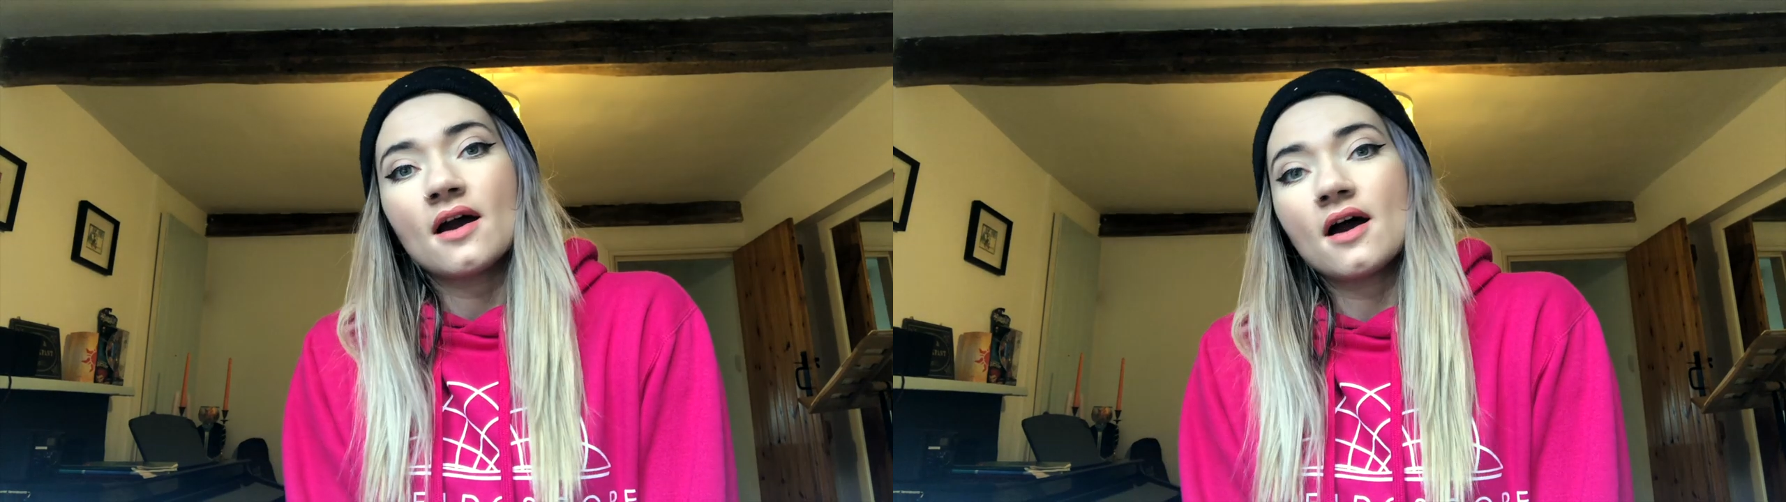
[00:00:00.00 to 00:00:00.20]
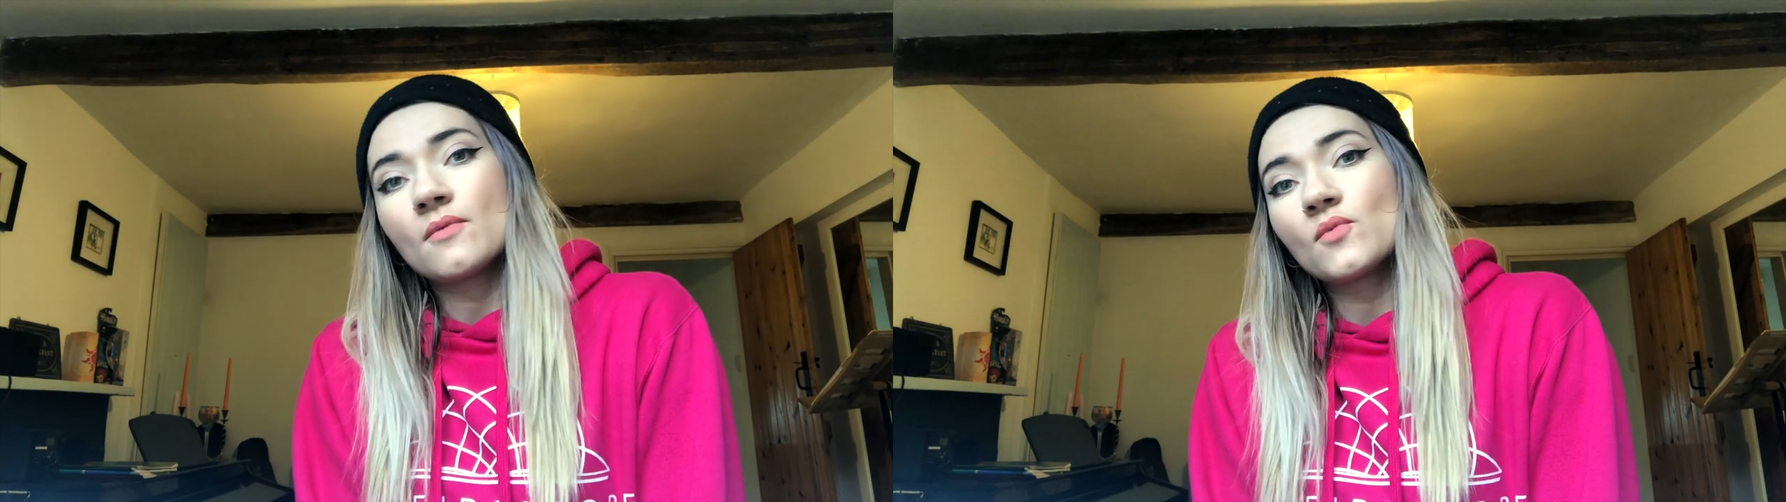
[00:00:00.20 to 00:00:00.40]

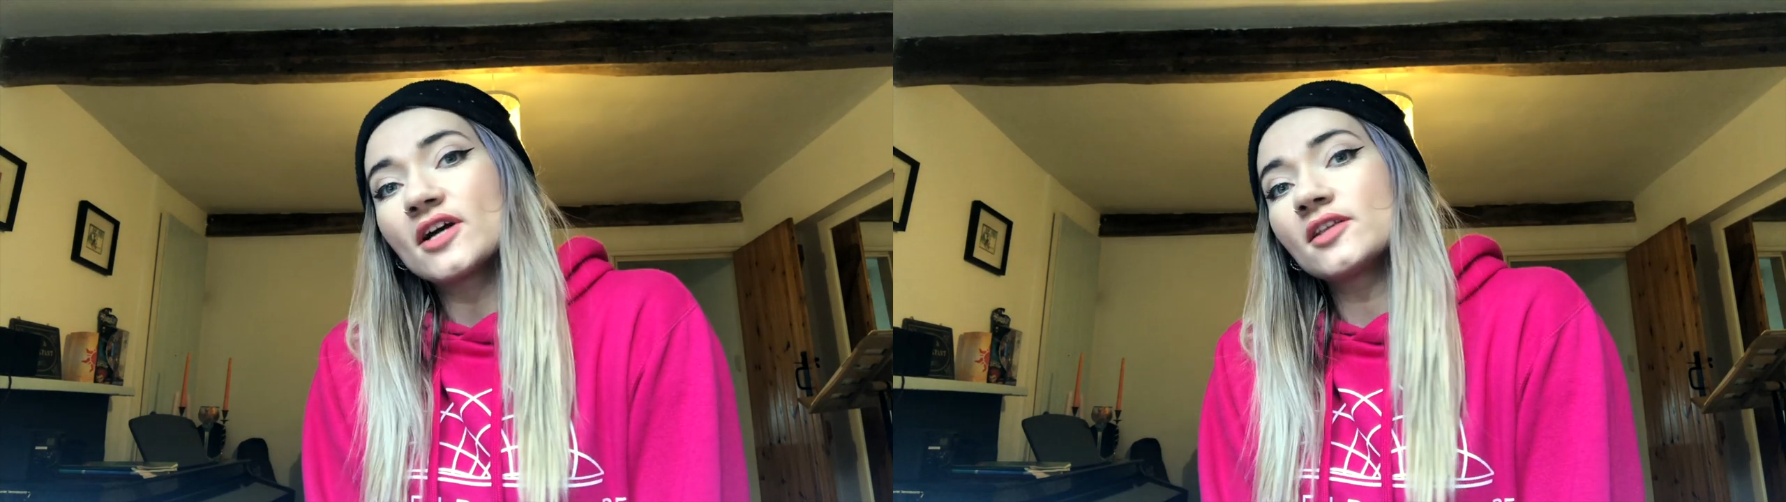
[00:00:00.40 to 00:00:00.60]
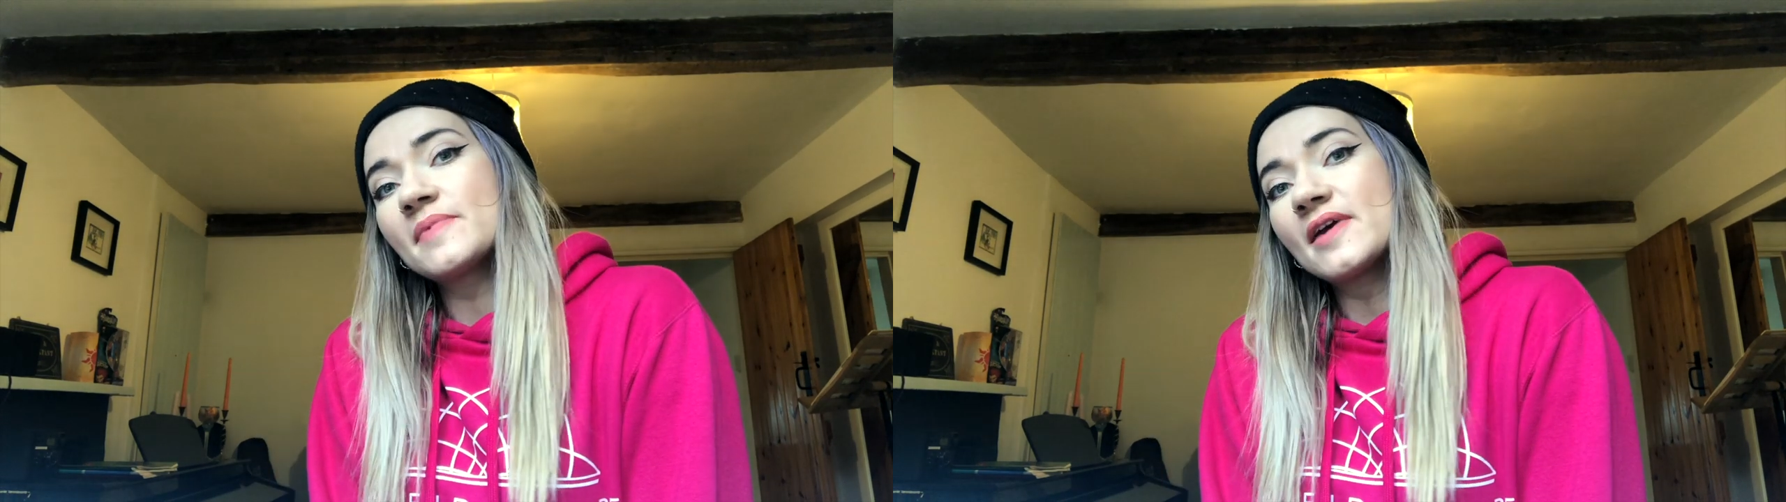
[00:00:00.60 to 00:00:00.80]
We're
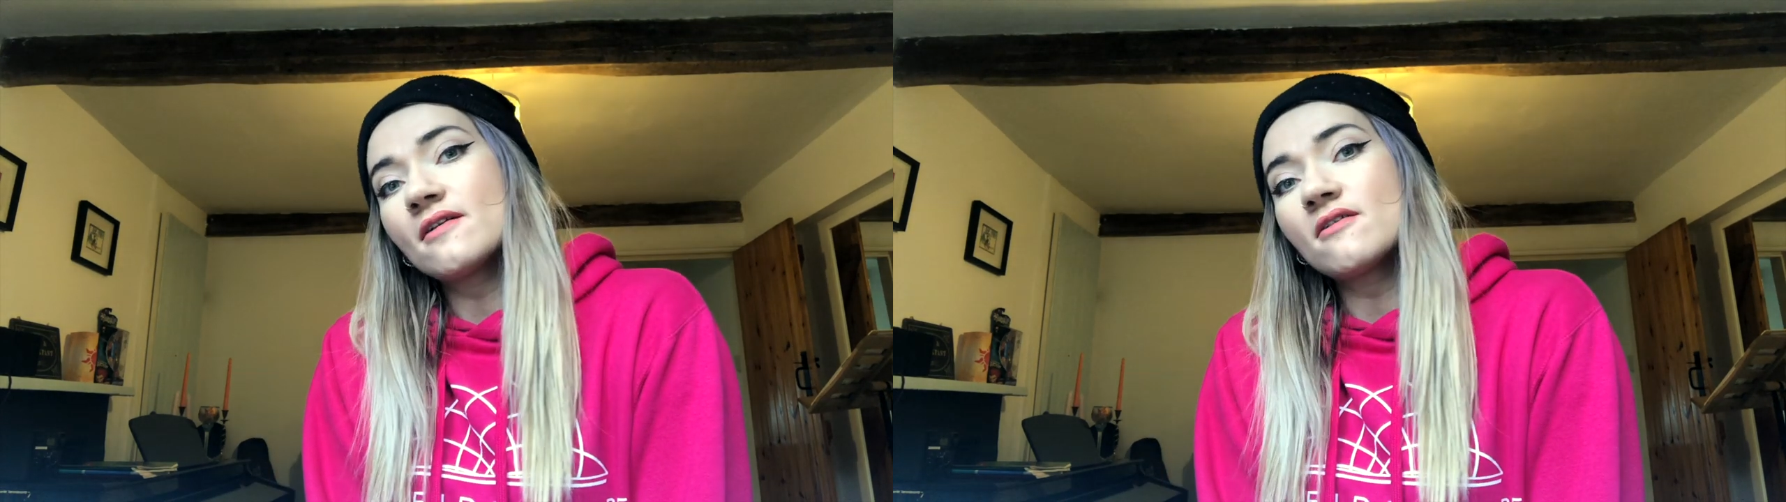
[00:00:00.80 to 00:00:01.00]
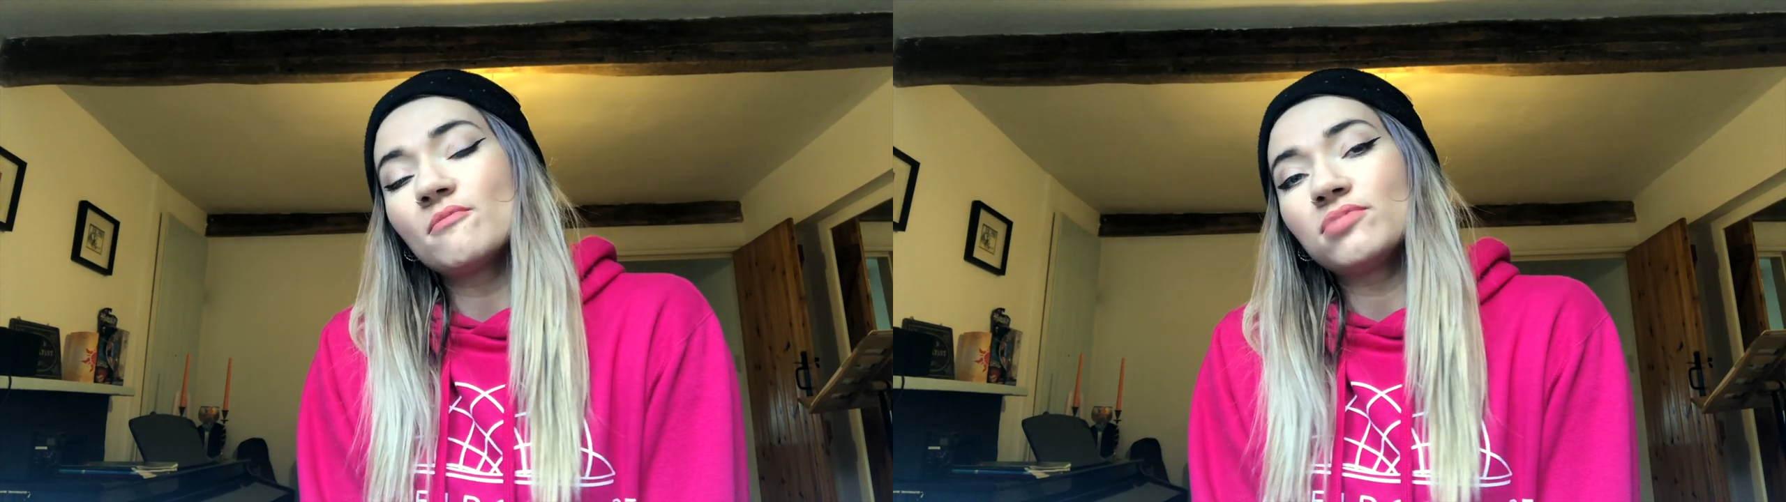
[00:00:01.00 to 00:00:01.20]
going to
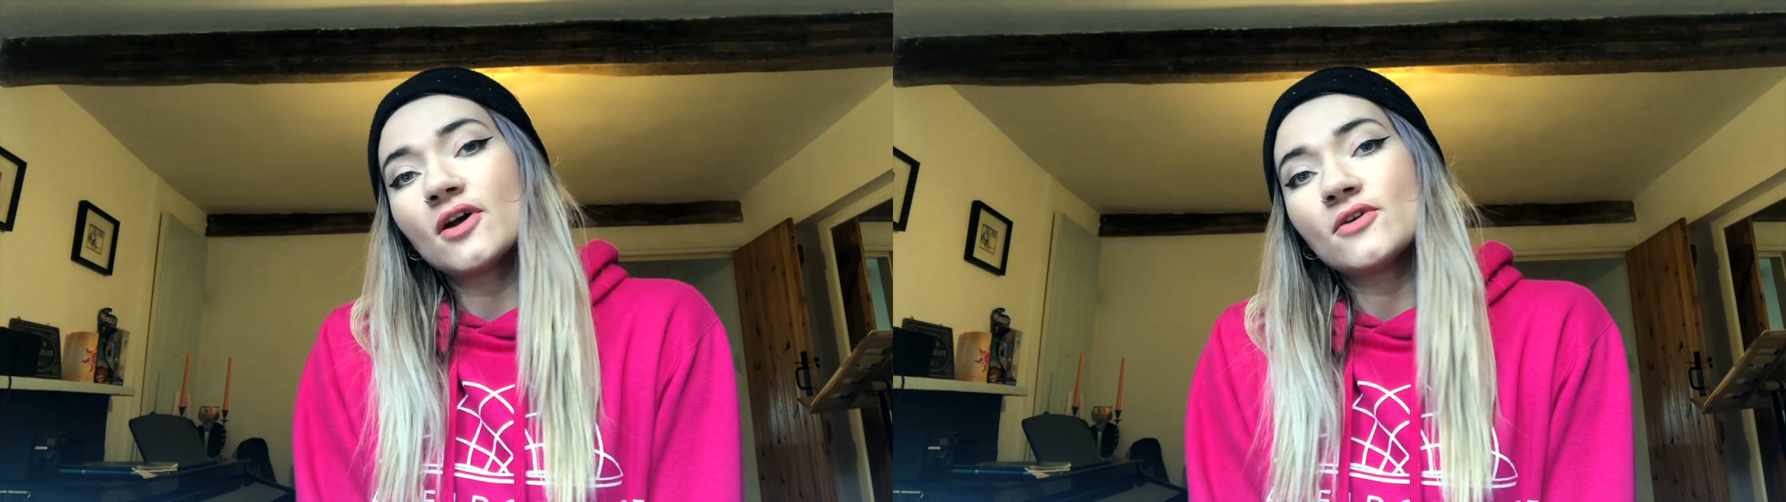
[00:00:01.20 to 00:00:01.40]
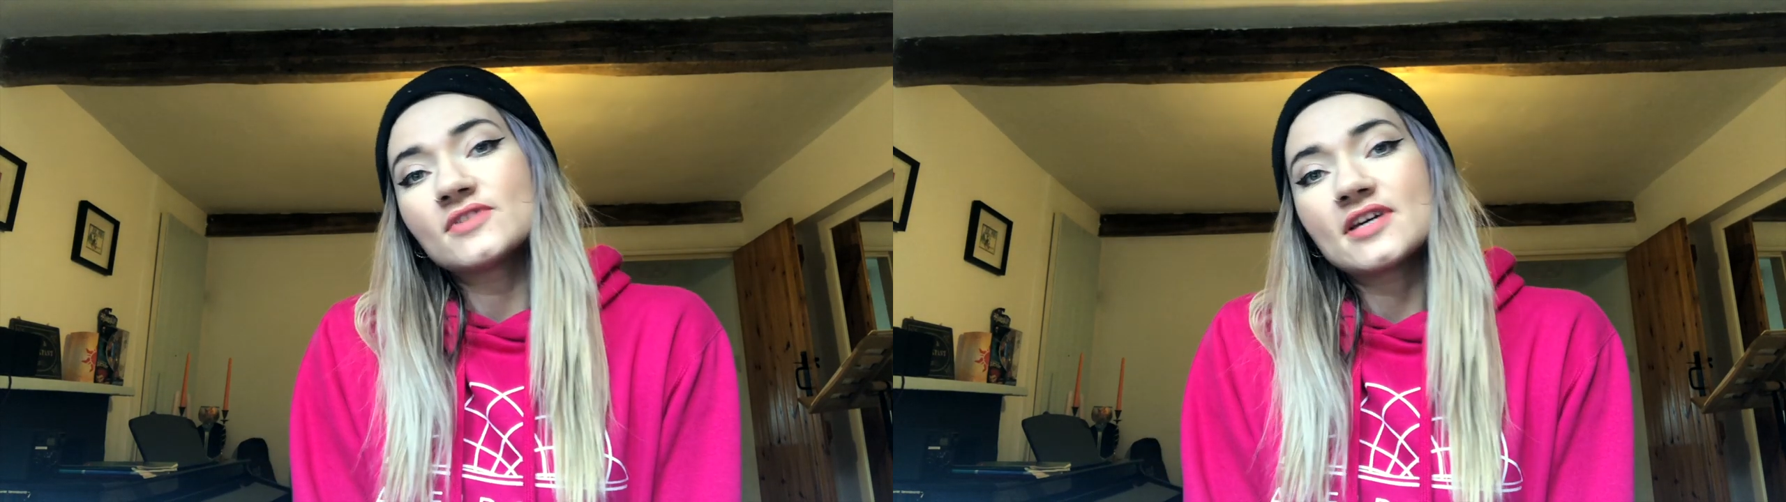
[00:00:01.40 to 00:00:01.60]
be
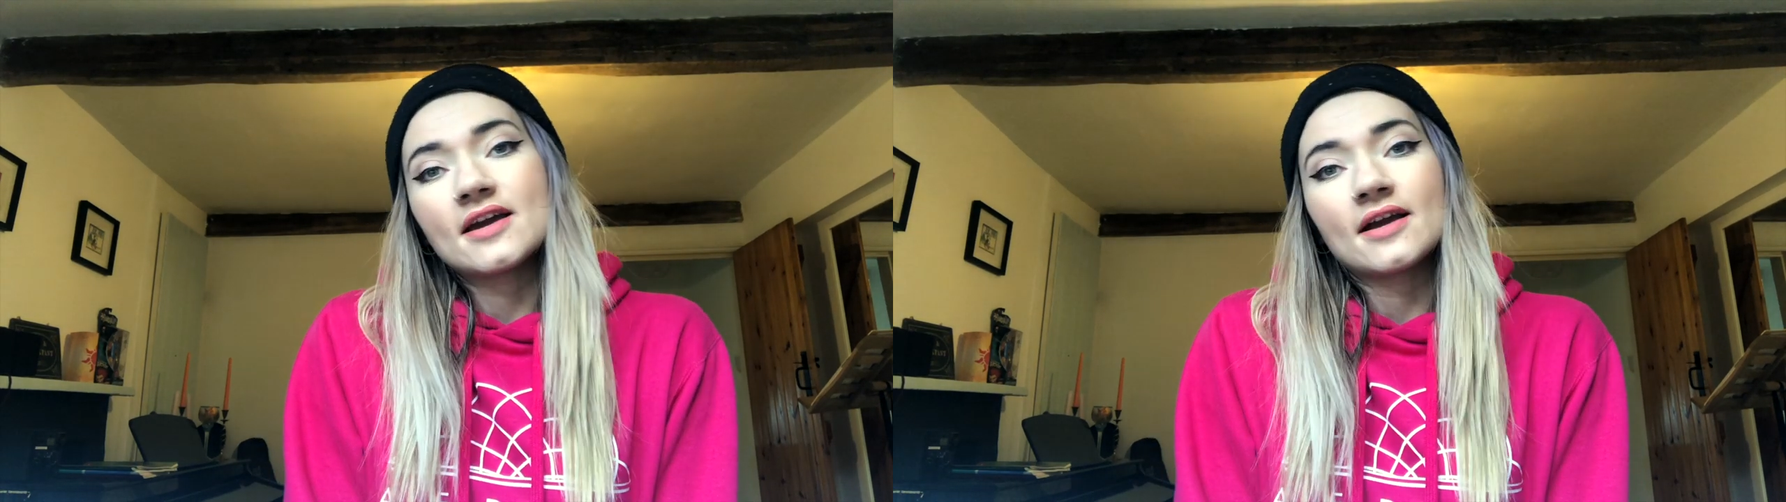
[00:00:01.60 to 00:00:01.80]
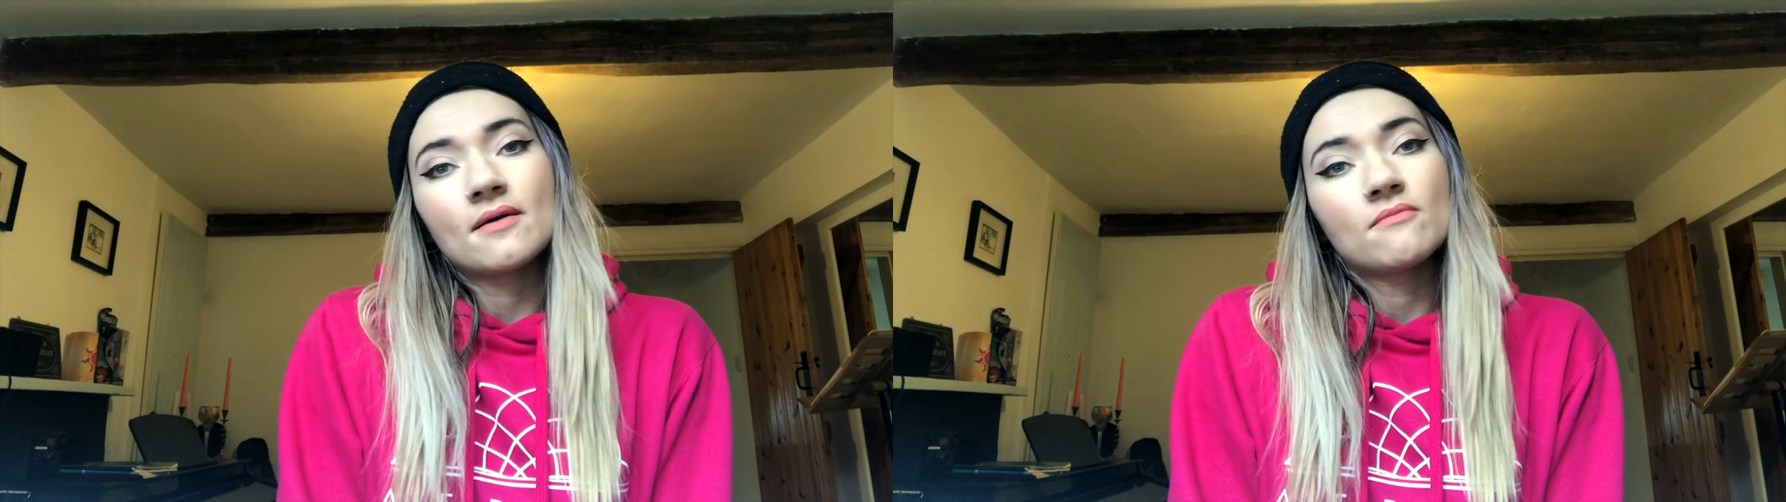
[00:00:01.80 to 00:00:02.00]
uploading